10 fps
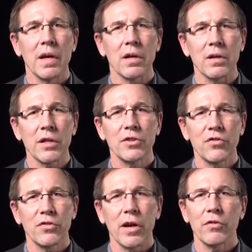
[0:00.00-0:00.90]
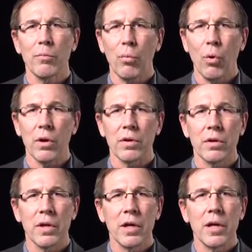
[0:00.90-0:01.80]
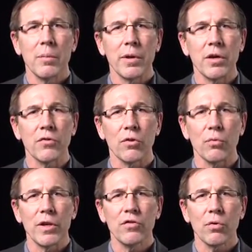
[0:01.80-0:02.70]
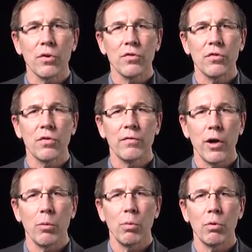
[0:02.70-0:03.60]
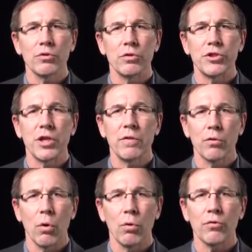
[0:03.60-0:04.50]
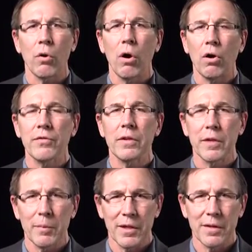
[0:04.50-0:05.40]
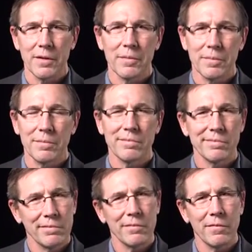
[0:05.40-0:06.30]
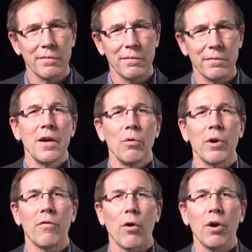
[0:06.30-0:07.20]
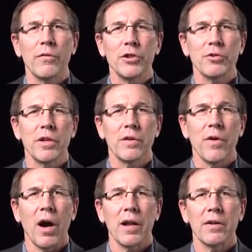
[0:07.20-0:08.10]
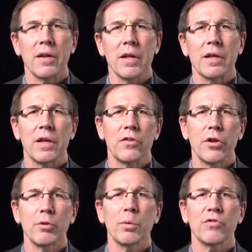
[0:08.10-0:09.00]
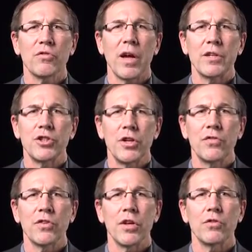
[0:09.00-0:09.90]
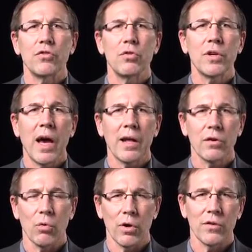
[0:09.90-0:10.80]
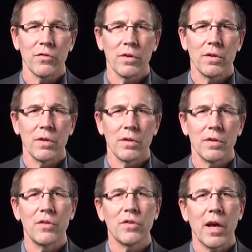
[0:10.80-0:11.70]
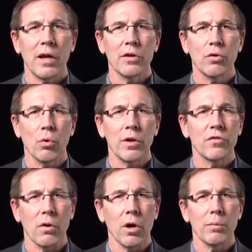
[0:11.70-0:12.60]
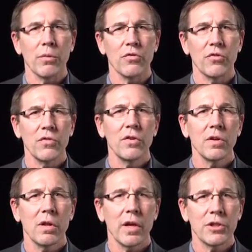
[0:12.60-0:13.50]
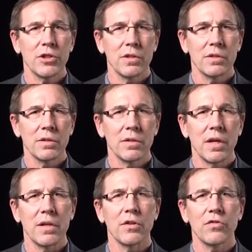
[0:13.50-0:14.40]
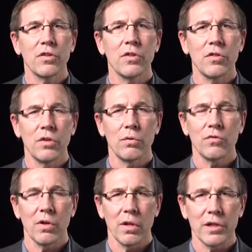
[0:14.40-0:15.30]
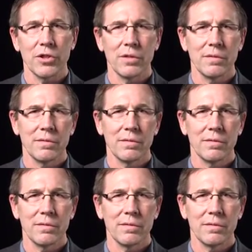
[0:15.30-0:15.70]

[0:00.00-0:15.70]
Collection strategy is important because the resources available to achieve goals are often limited. We have artificially divided the continuous strategies into two categories. These categories are persistent collection and discontinuous collection.